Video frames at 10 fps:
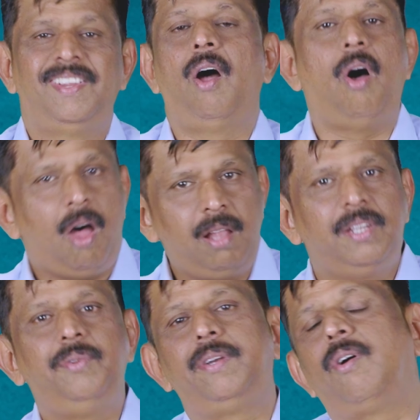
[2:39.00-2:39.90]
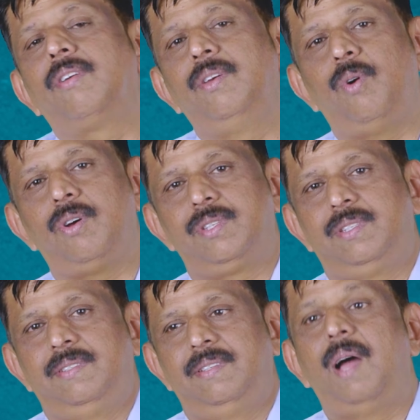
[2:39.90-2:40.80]
All that we were talking was
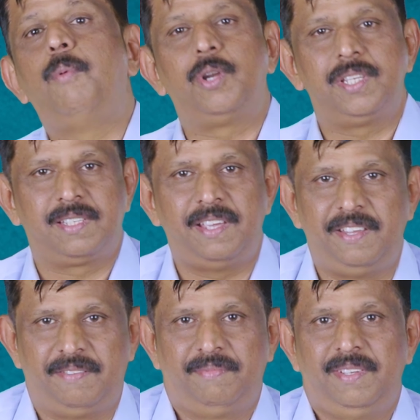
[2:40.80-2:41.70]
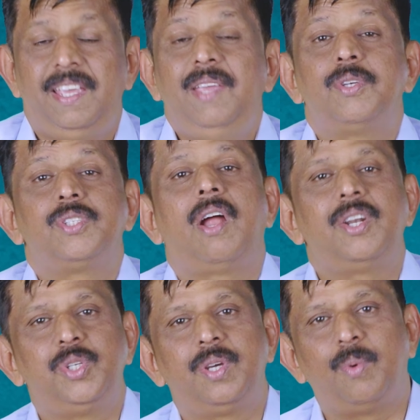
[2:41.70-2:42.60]
about his career. He was
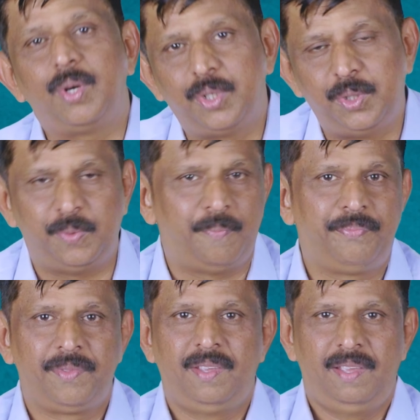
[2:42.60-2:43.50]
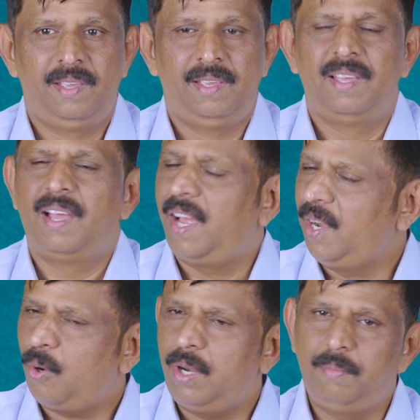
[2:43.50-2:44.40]
not sure what to do. I
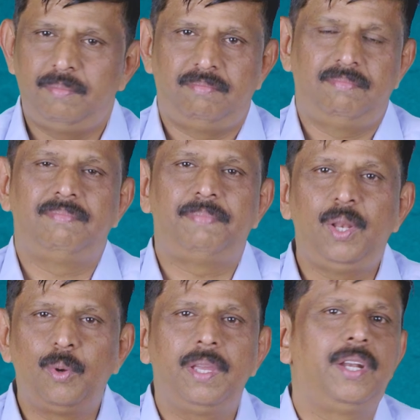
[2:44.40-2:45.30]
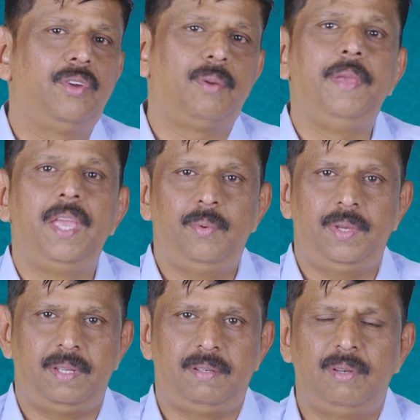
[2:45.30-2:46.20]
told him, by looking at your
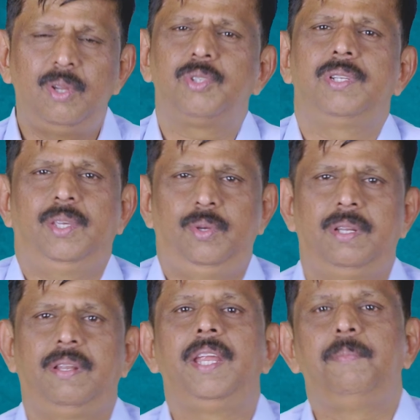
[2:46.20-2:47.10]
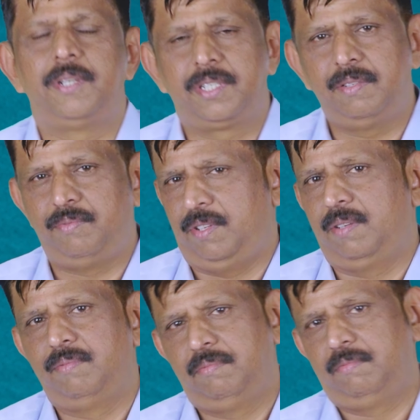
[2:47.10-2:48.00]
behavior, looks like you are a right person
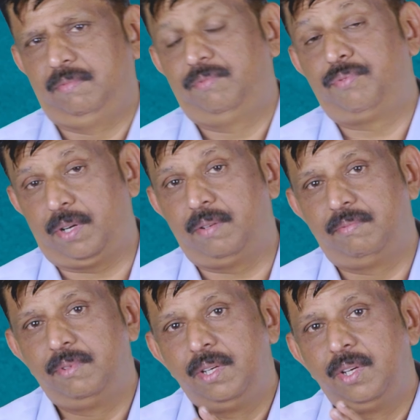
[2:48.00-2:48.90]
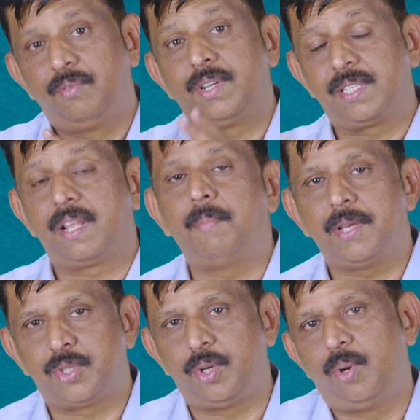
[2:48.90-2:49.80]
for a Scrum
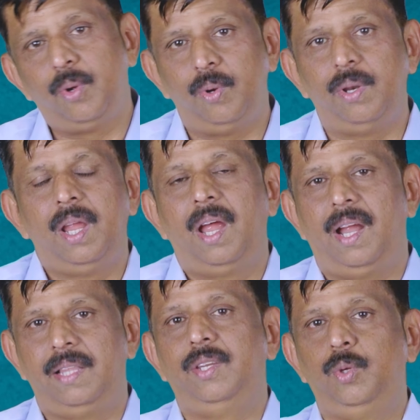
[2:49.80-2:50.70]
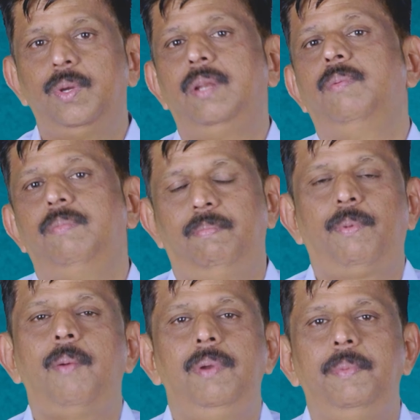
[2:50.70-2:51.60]
Master role, and then you will
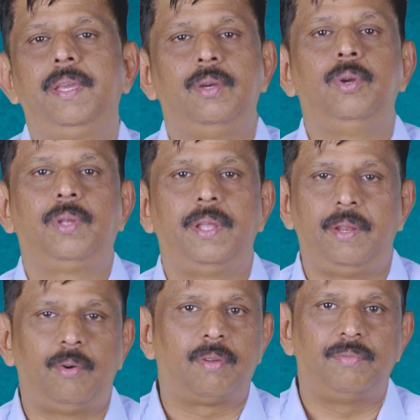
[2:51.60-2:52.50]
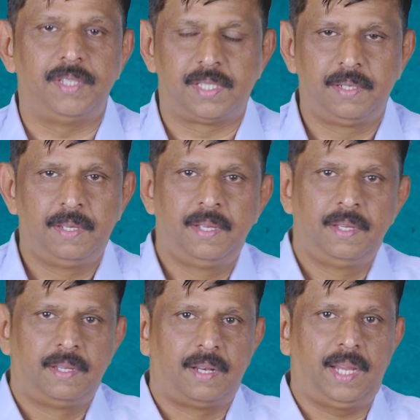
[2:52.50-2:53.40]
probably make a good career out of this.
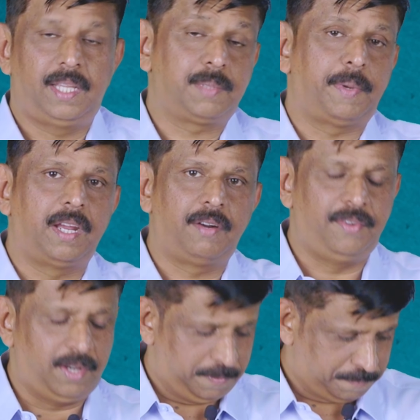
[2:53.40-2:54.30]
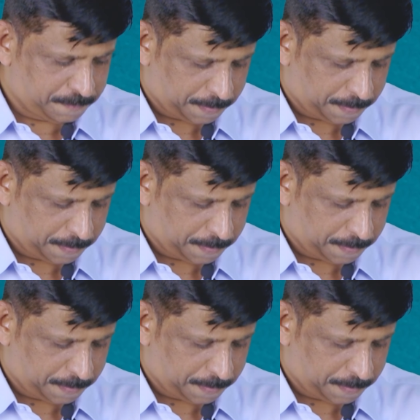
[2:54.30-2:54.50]
Right? That's my gut feeling.